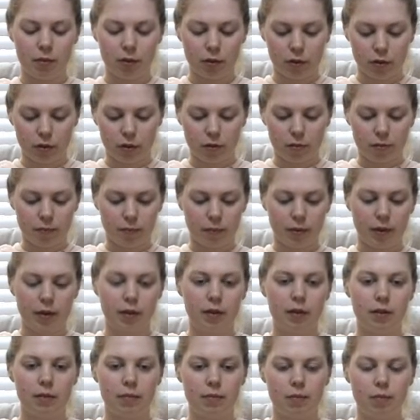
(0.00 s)
make sure I'm
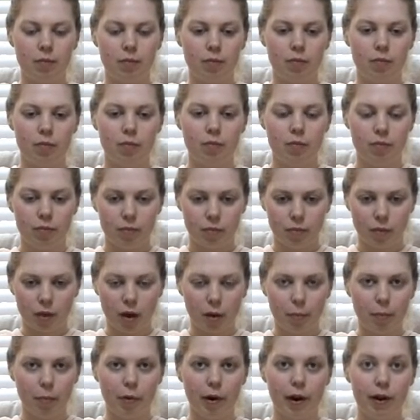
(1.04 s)
kind of
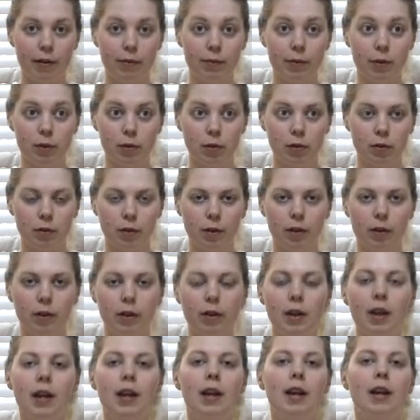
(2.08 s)
upright first of
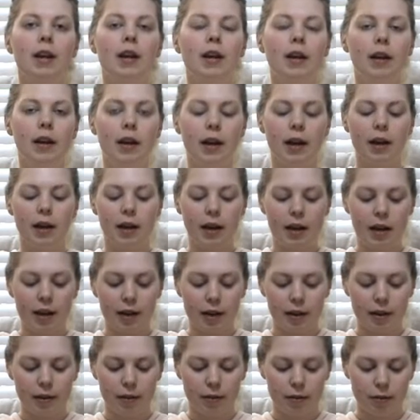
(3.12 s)
all,
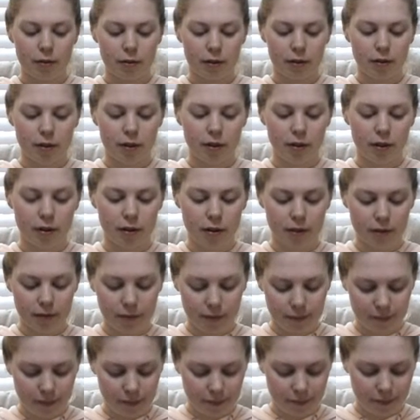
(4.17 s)
and I'm just gonna
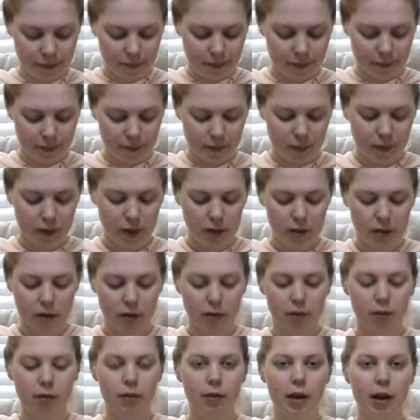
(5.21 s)

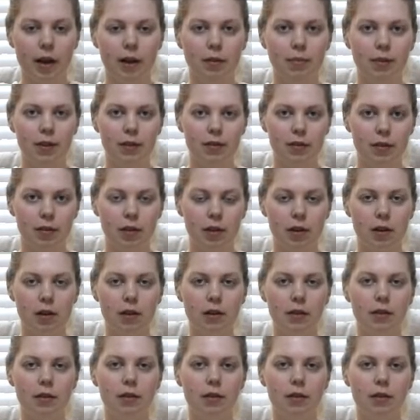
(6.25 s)
do that basically.